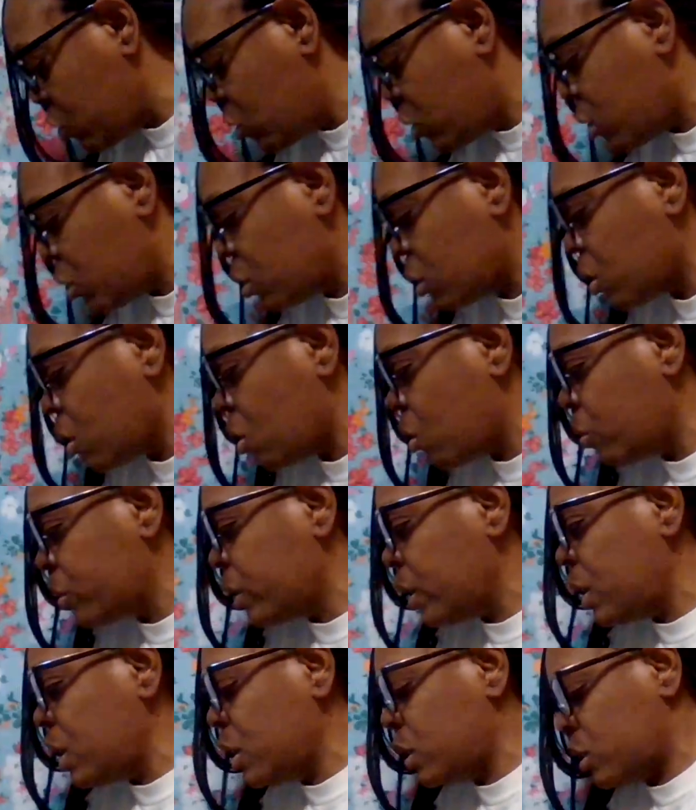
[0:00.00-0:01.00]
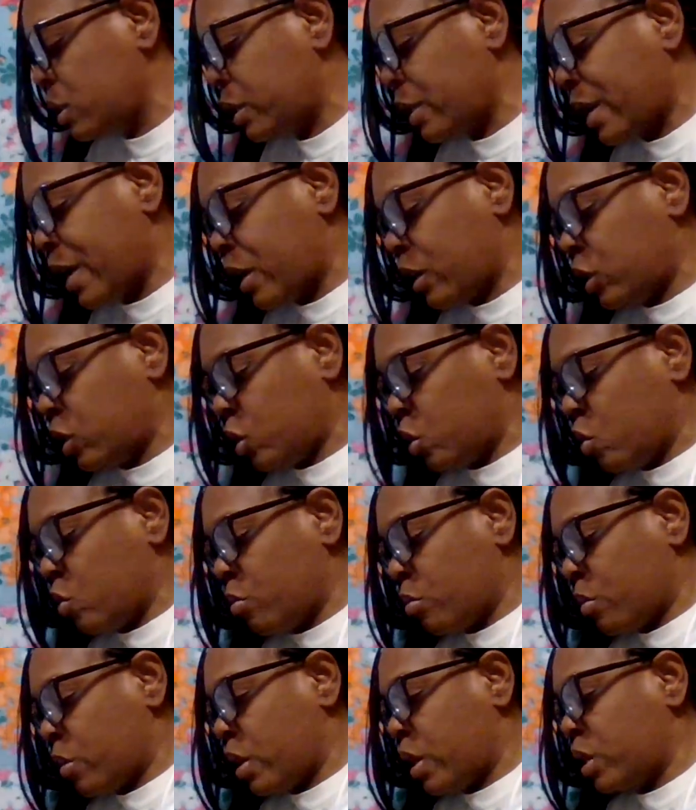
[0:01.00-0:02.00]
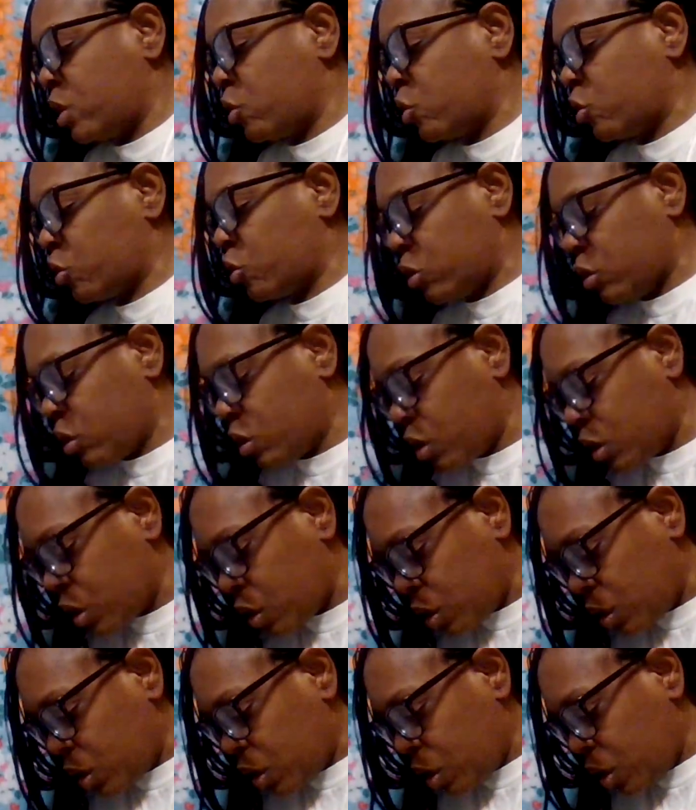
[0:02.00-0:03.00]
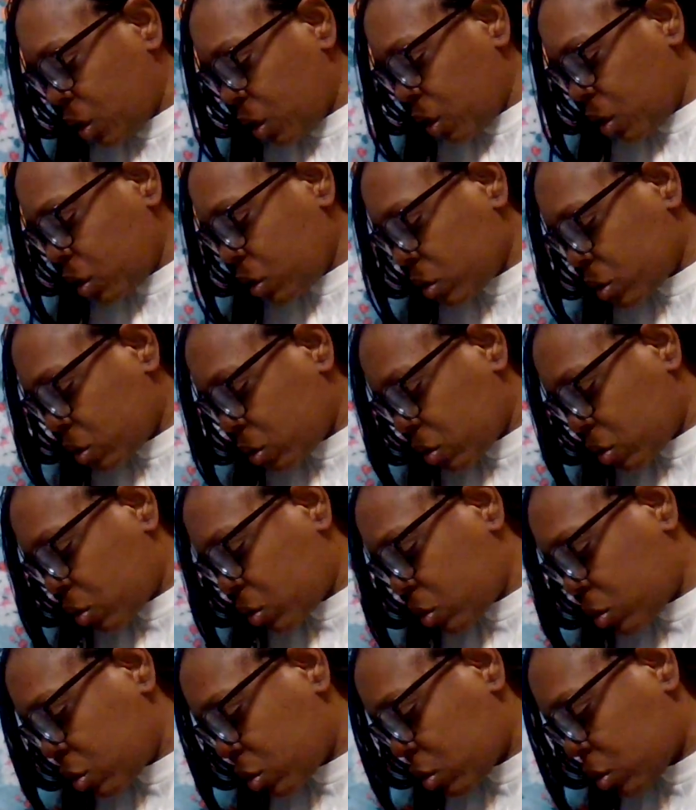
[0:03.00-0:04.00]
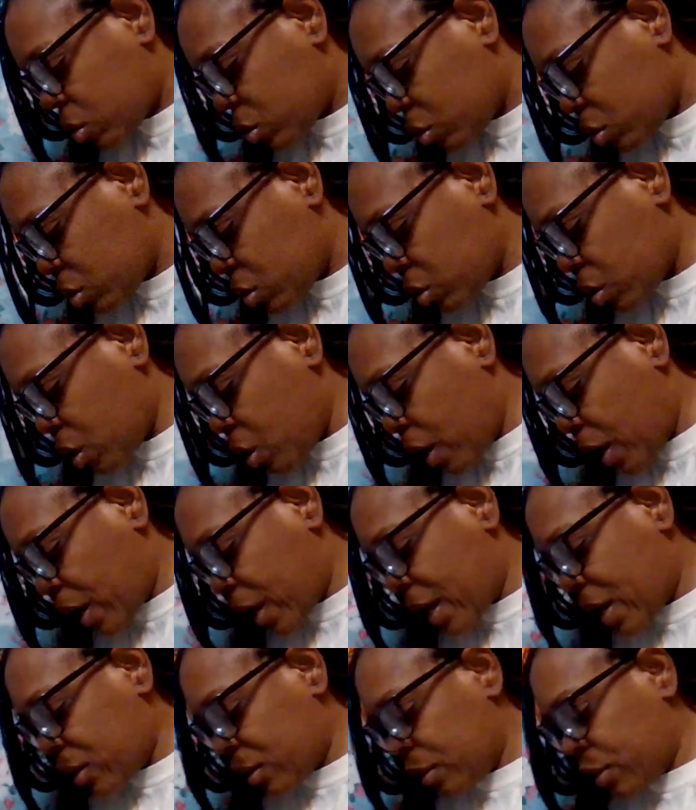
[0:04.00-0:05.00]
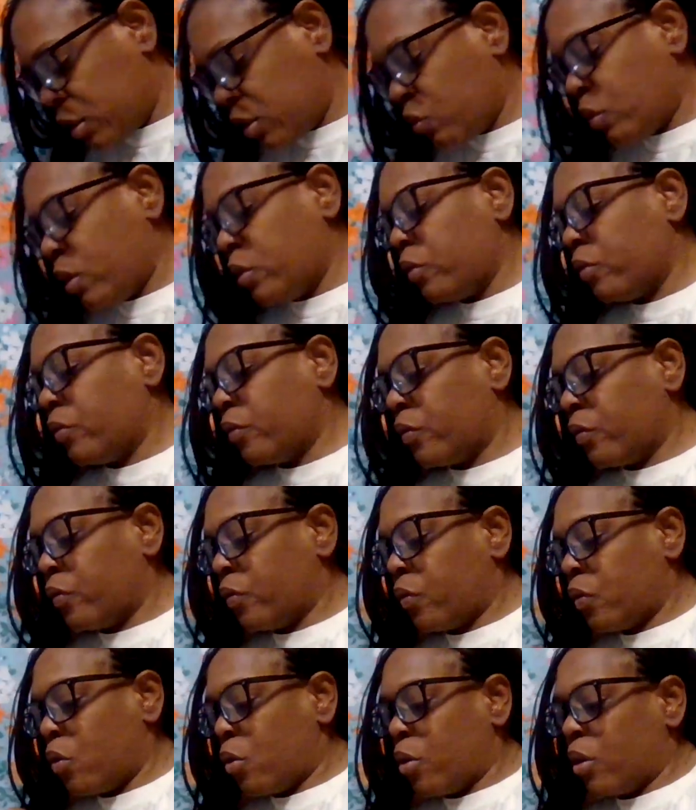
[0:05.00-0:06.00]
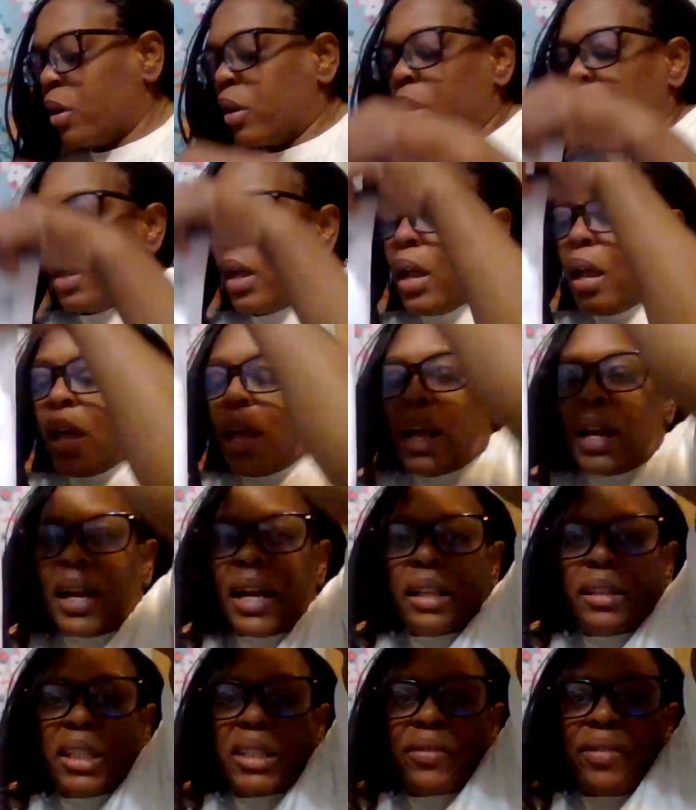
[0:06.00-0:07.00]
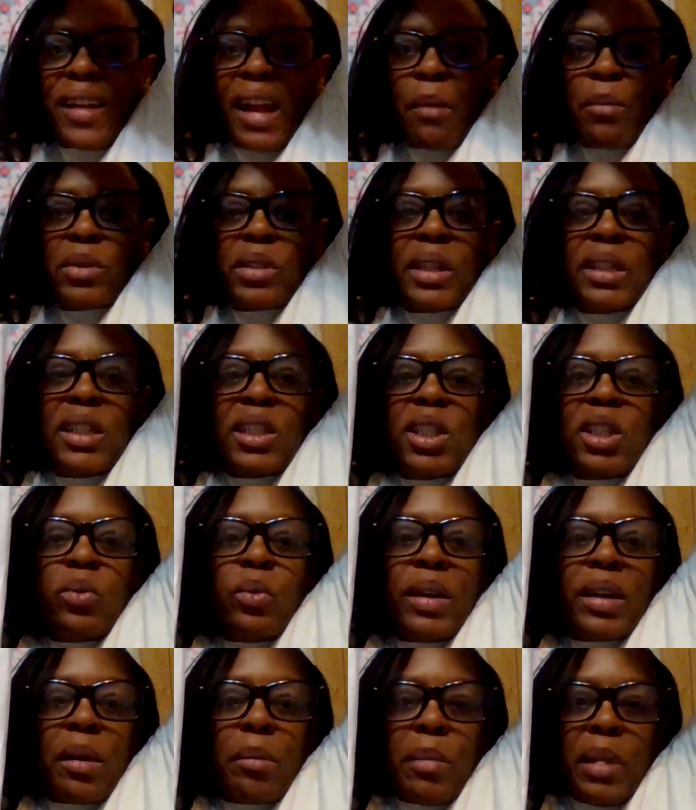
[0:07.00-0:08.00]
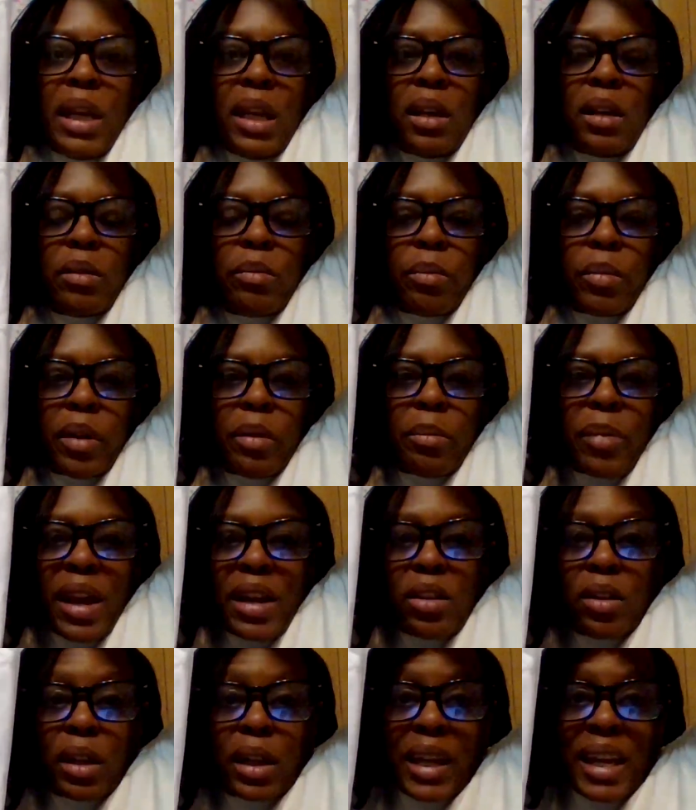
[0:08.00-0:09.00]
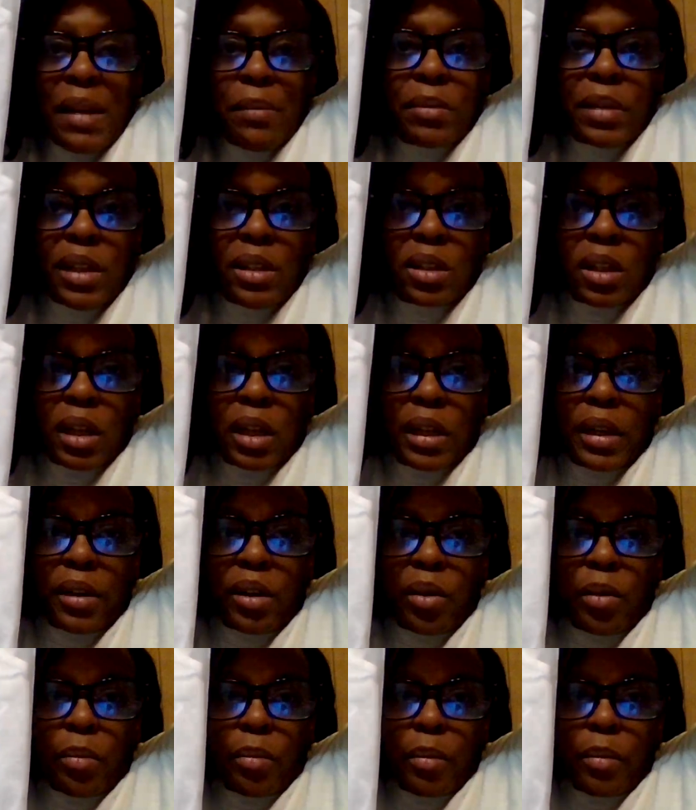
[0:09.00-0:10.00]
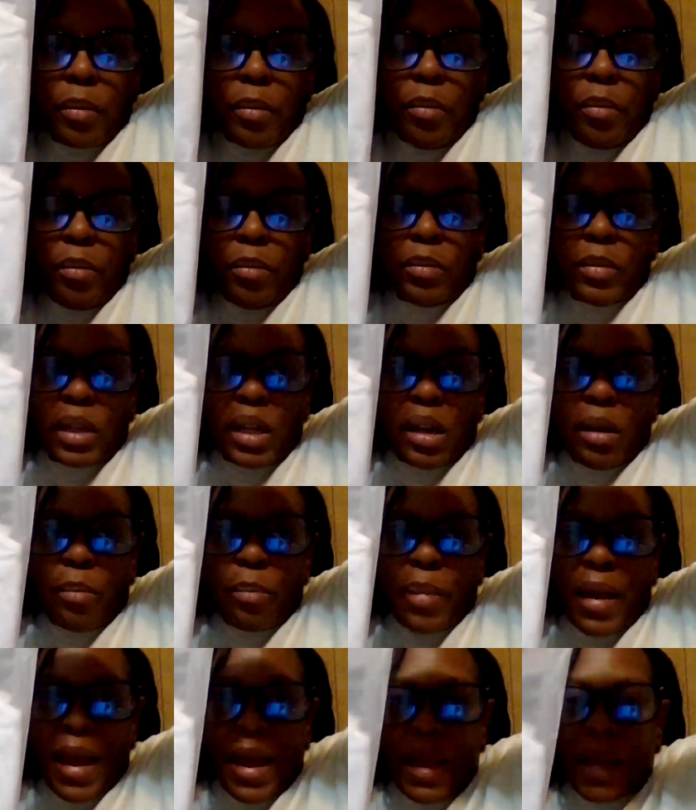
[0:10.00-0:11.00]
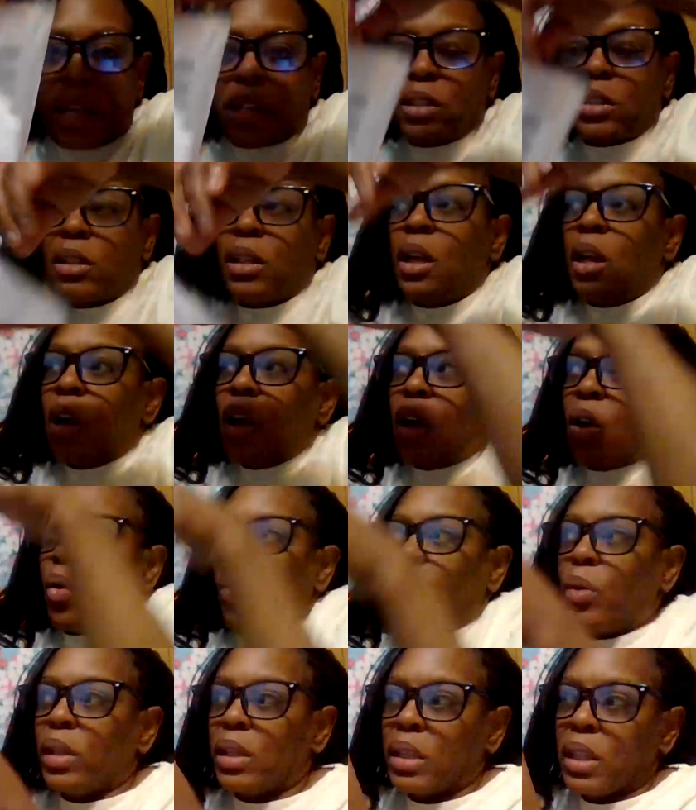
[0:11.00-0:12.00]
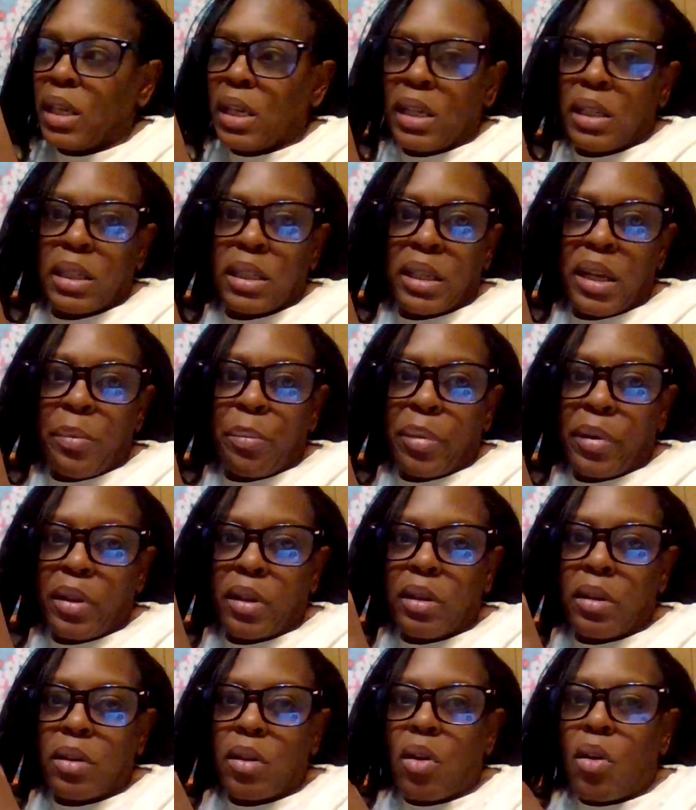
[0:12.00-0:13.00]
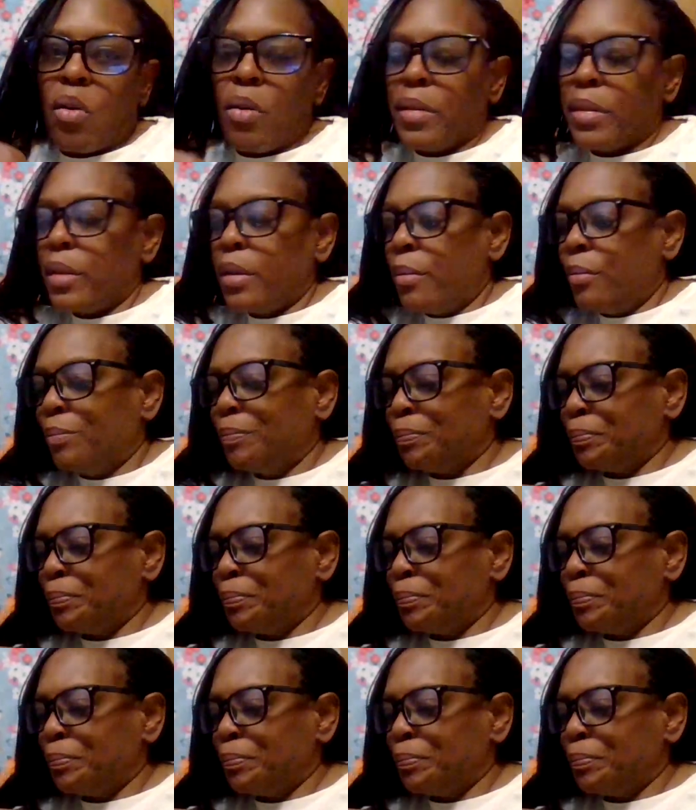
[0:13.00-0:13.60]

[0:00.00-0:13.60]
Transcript: clothing, not too much. So I got this one for. I got this for Hamilton. This is what I mean by you can keep these clear um, bags with the zip on them.